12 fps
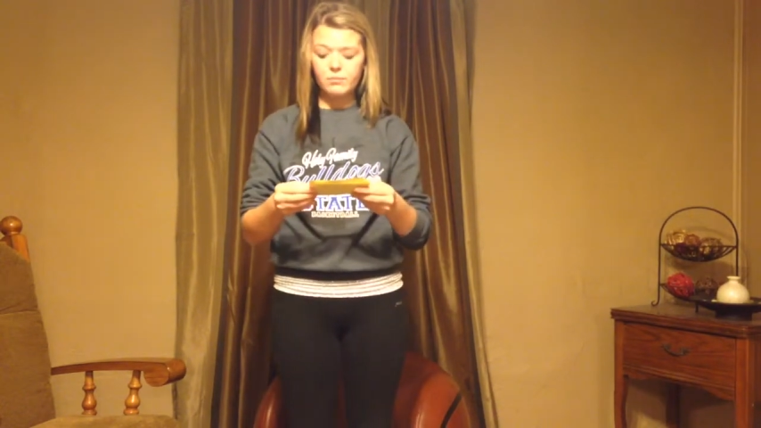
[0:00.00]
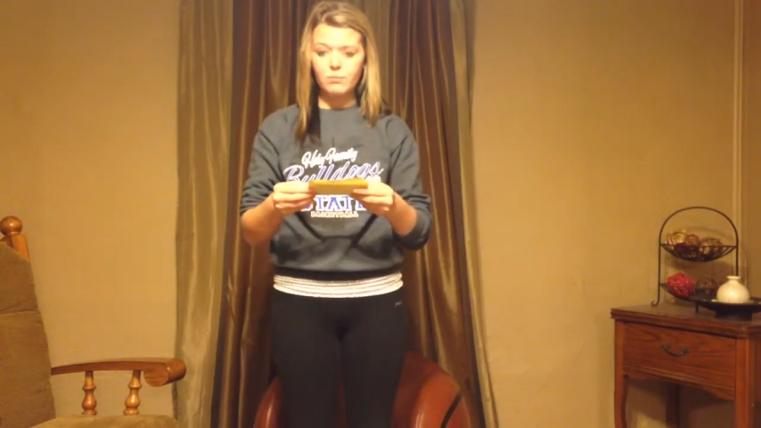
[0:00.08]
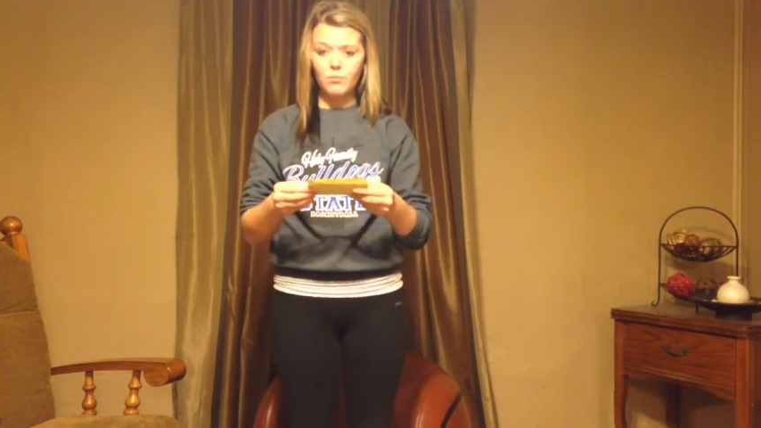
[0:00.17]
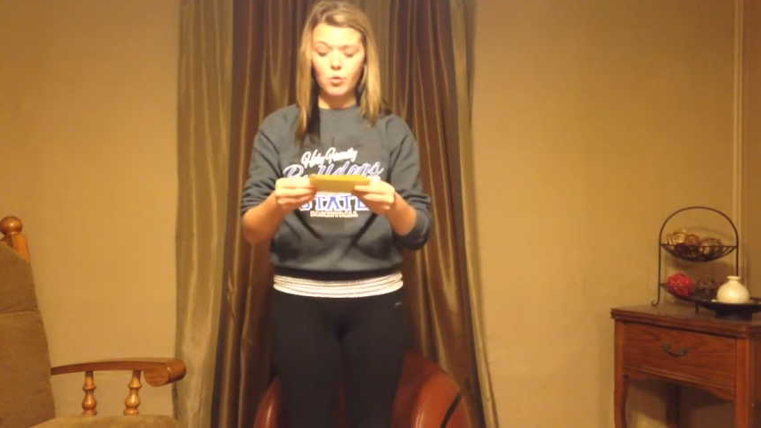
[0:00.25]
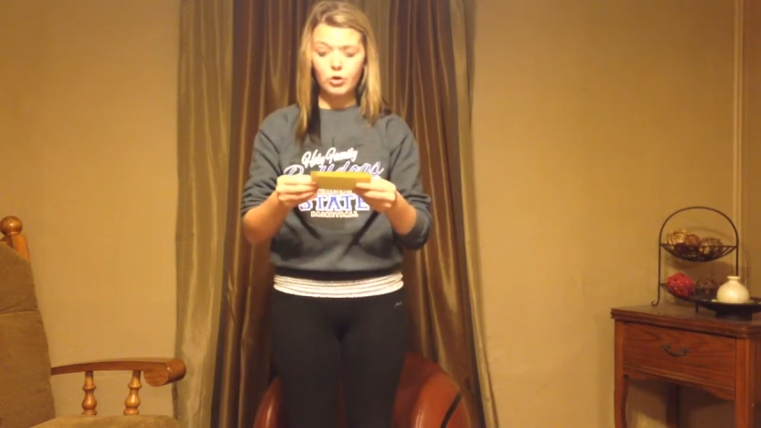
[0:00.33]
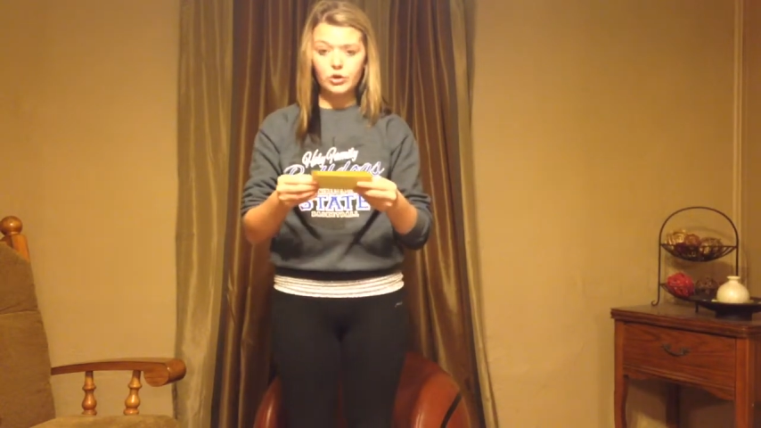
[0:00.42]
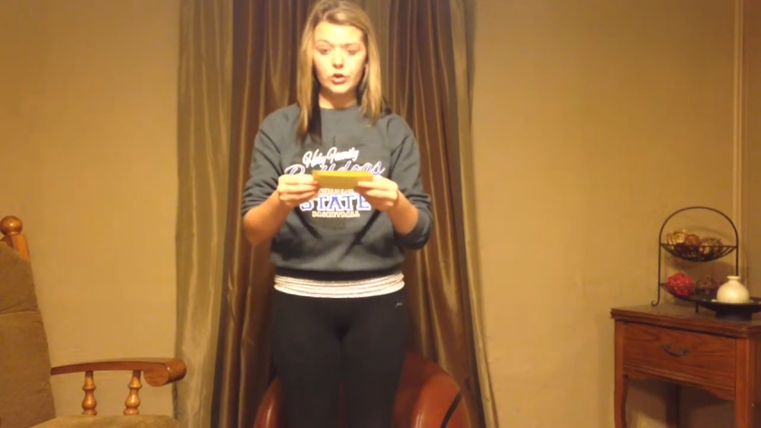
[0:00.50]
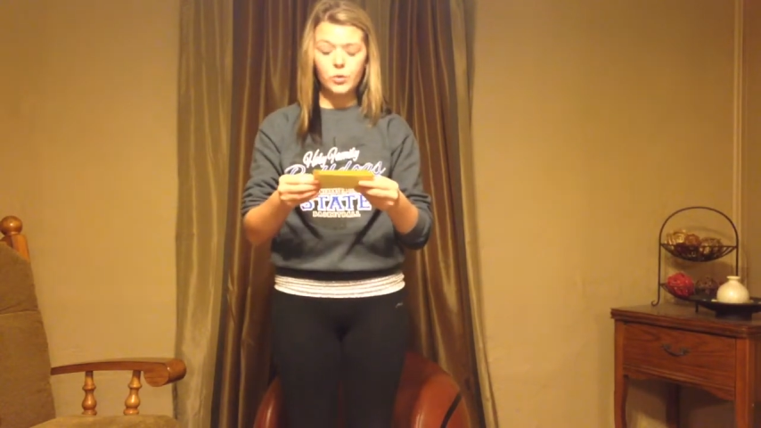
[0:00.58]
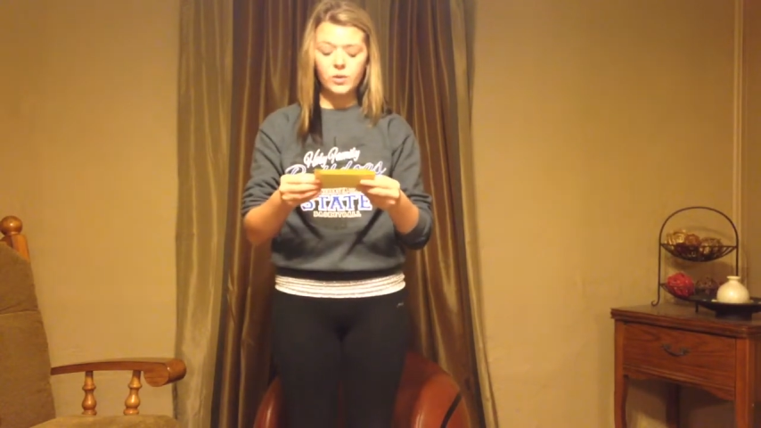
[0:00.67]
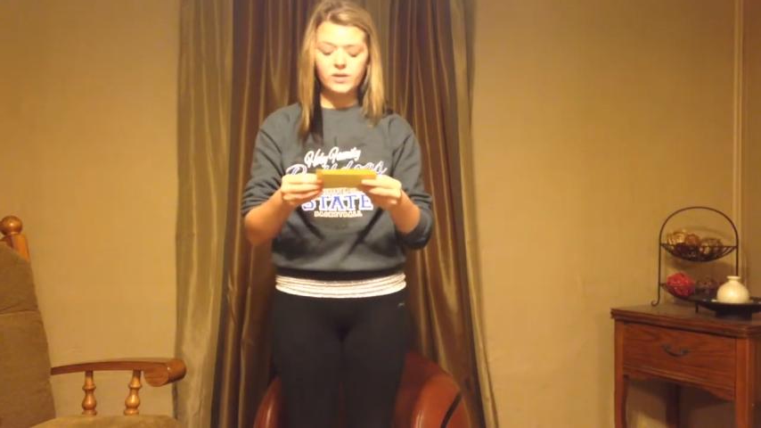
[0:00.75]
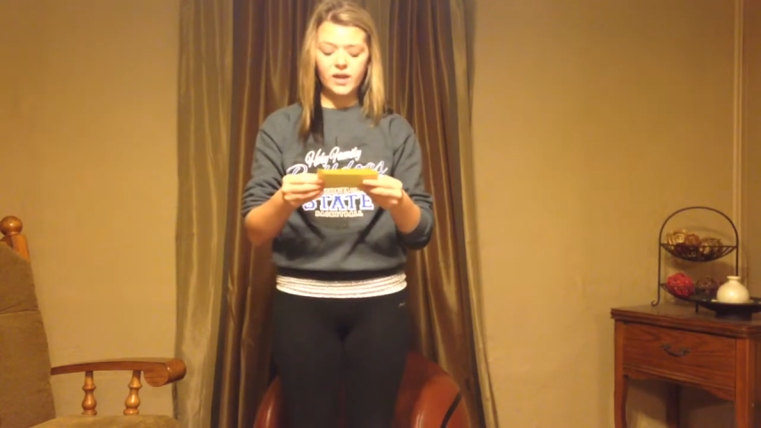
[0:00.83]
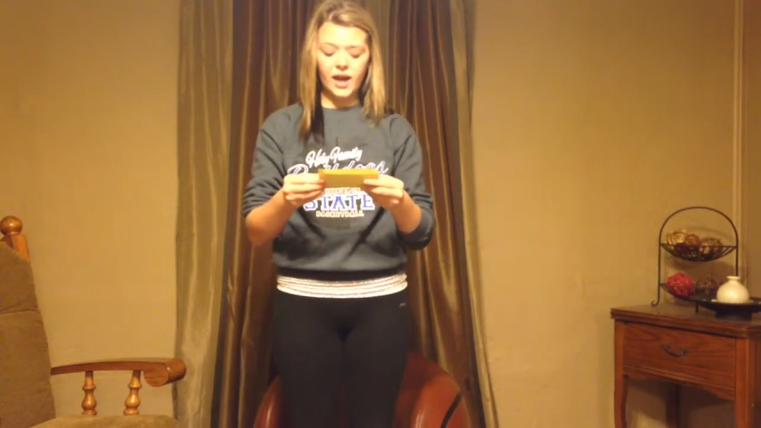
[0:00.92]
more
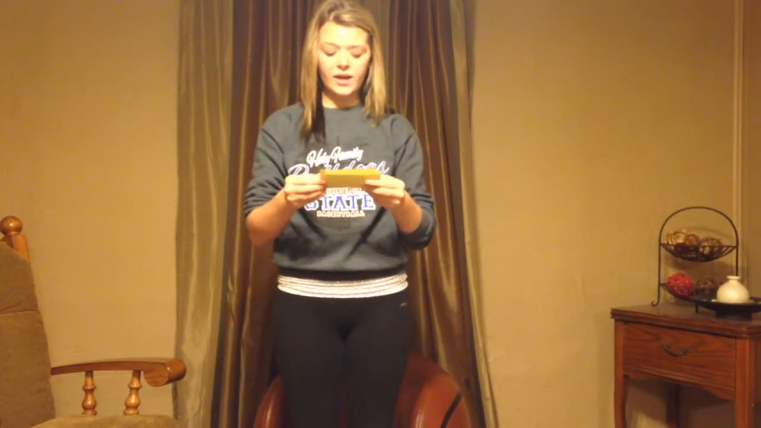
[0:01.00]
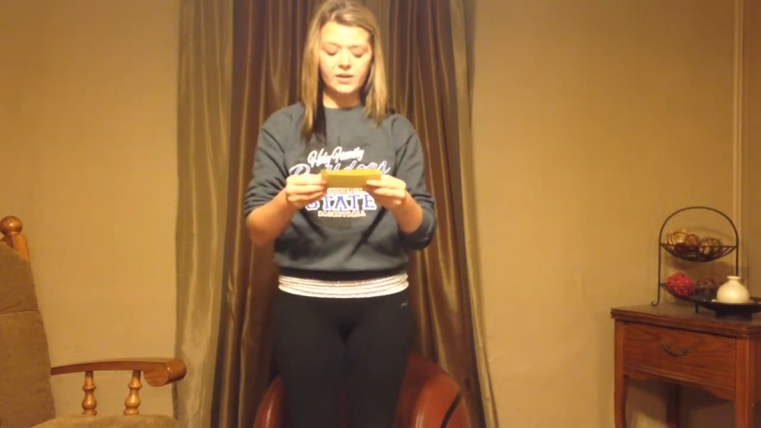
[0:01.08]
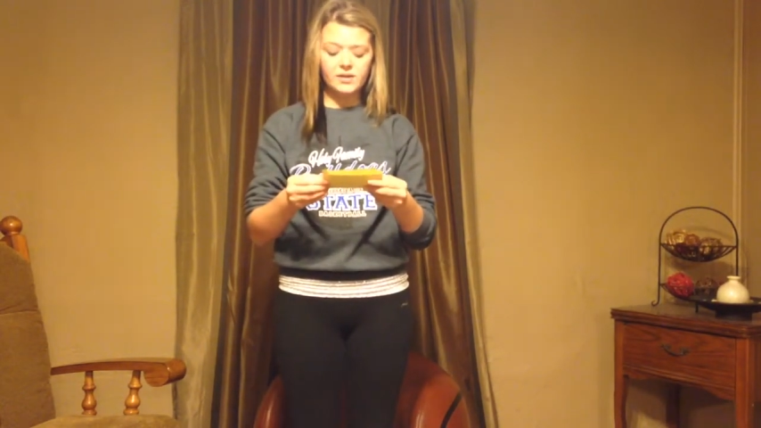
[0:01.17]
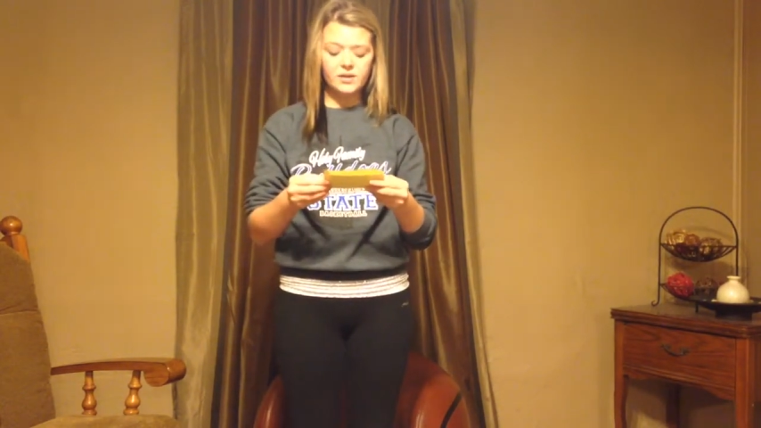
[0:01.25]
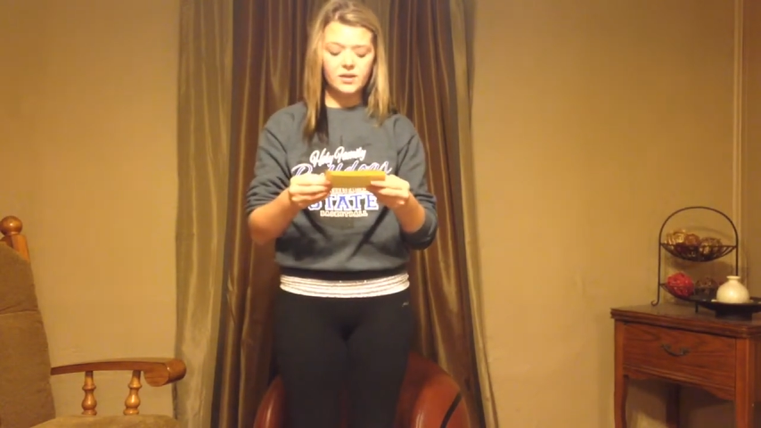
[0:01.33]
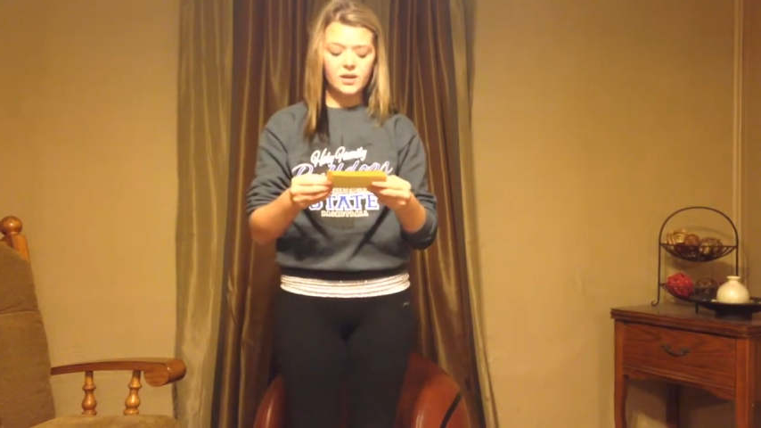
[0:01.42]
suicides.